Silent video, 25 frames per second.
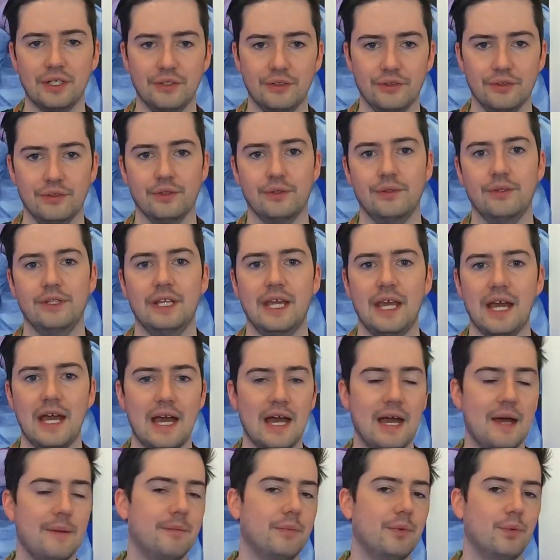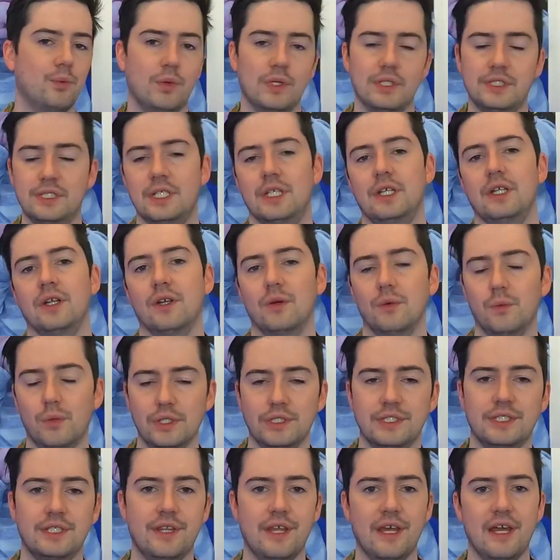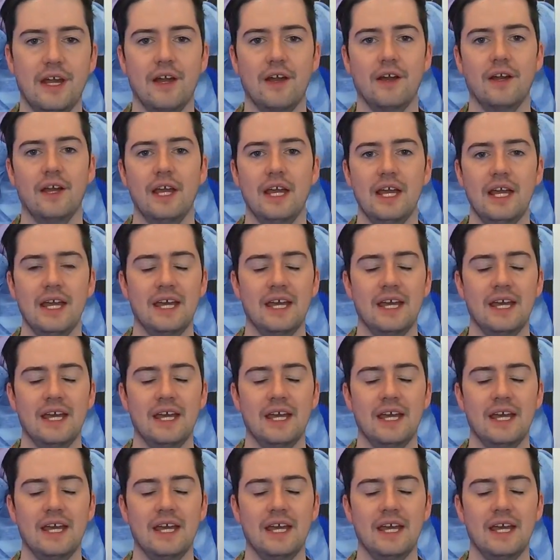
to learn the app, what's here, what's there.